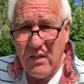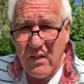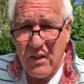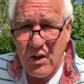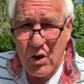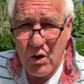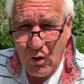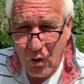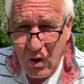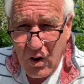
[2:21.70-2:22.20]

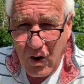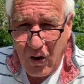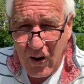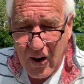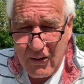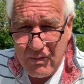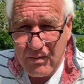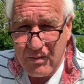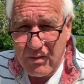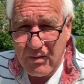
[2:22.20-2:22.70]
your
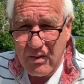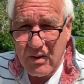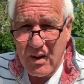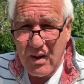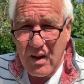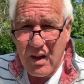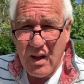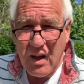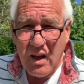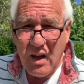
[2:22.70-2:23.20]
life
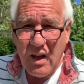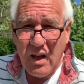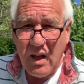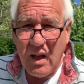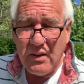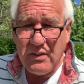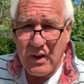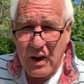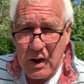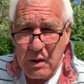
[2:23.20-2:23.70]

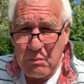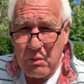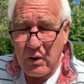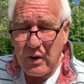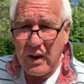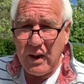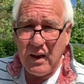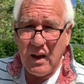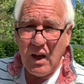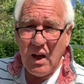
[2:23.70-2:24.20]
has
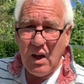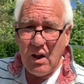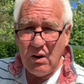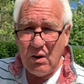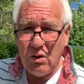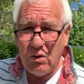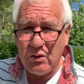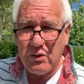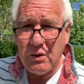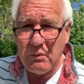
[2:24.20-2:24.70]
anybody
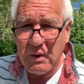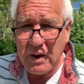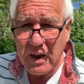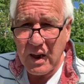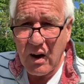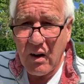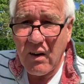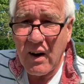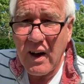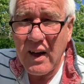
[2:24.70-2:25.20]
looked you in the
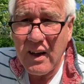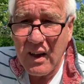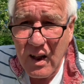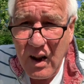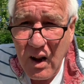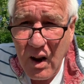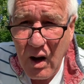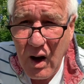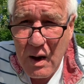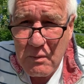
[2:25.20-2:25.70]
eye,
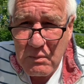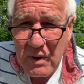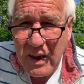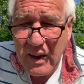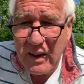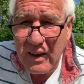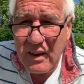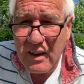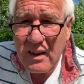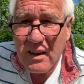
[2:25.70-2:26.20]
like me,
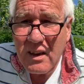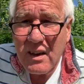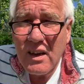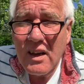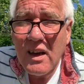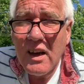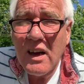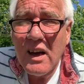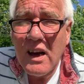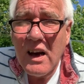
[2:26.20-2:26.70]

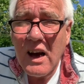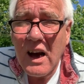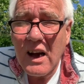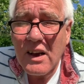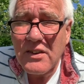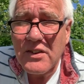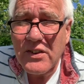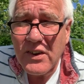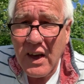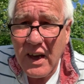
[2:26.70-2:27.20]
and
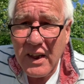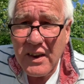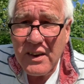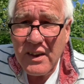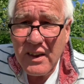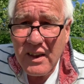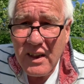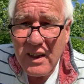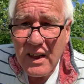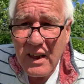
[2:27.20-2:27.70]
said,
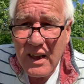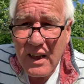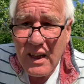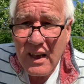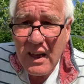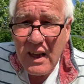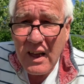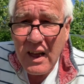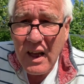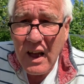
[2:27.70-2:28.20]

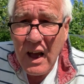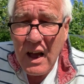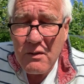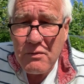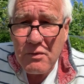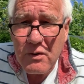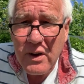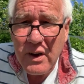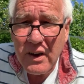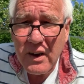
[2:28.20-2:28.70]

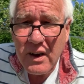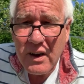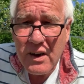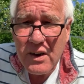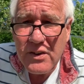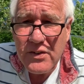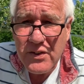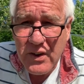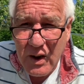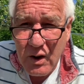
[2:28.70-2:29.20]
every
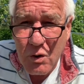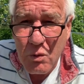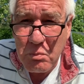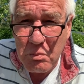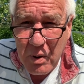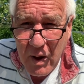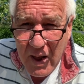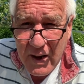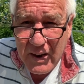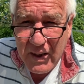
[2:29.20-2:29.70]
single
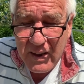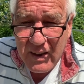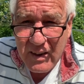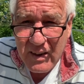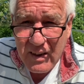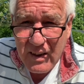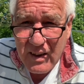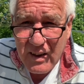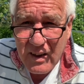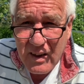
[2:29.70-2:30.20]
penny
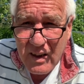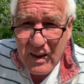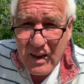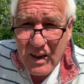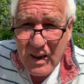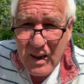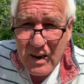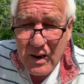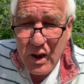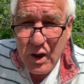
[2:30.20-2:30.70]

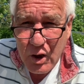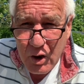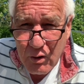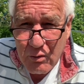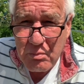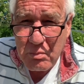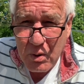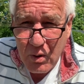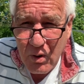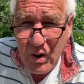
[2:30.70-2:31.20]
that
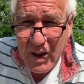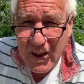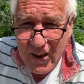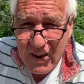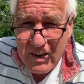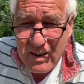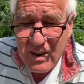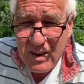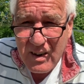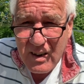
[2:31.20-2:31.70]
you've put
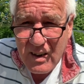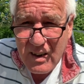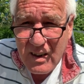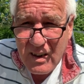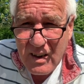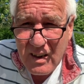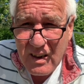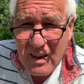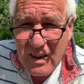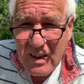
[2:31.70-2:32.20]
in,
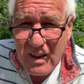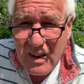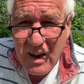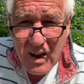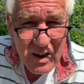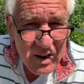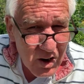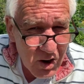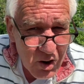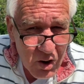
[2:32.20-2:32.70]

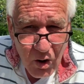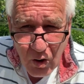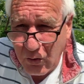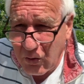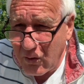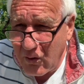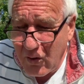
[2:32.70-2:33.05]
gone.